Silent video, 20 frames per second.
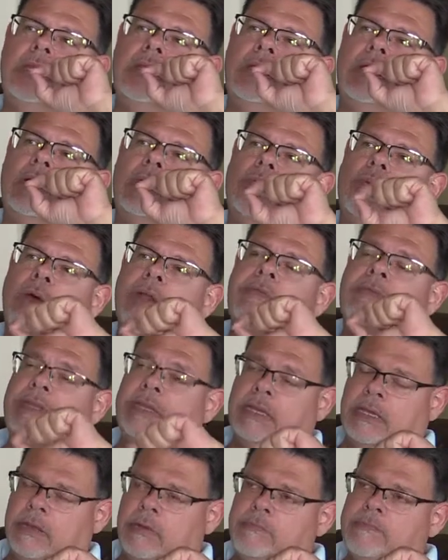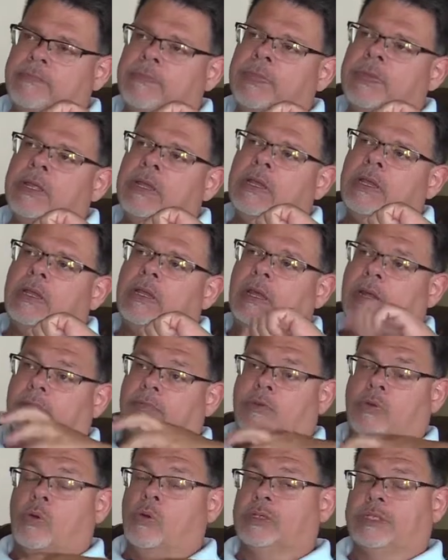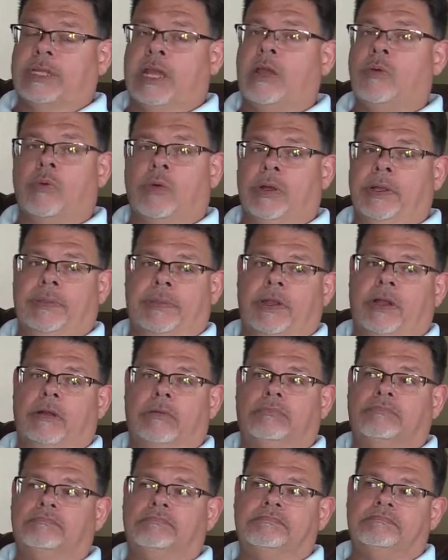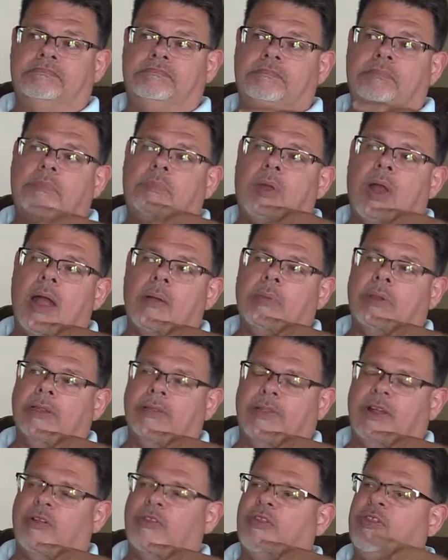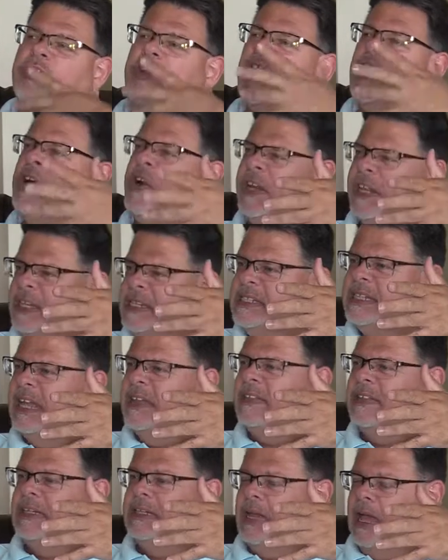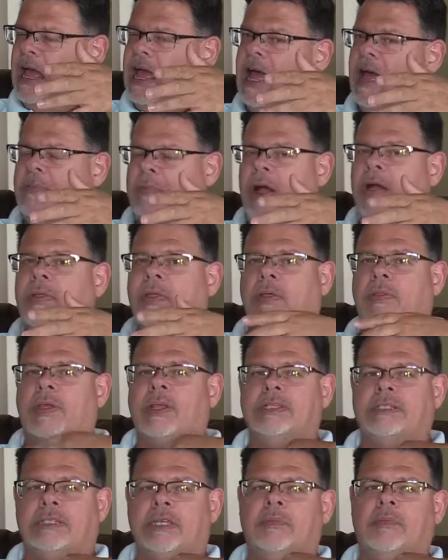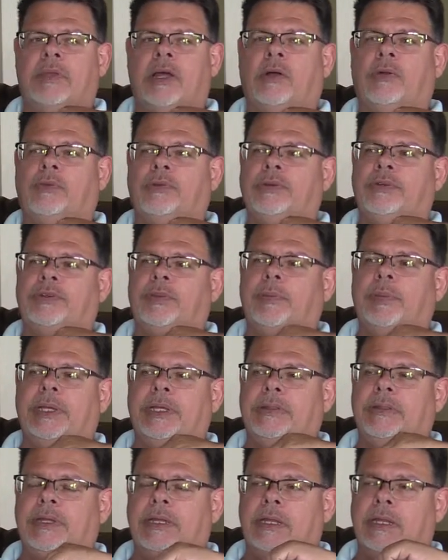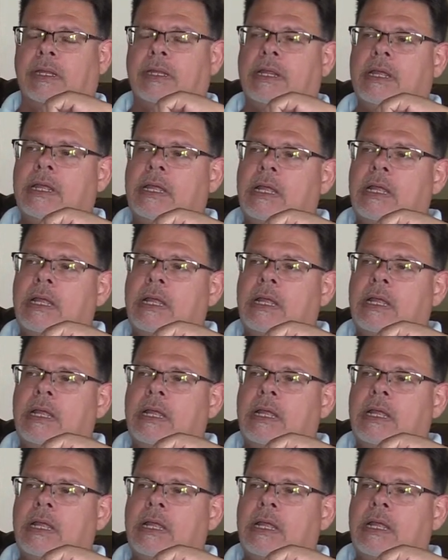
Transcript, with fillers: one of them, and of course they were in their probably their 30s at the time, although they seemed older to me then.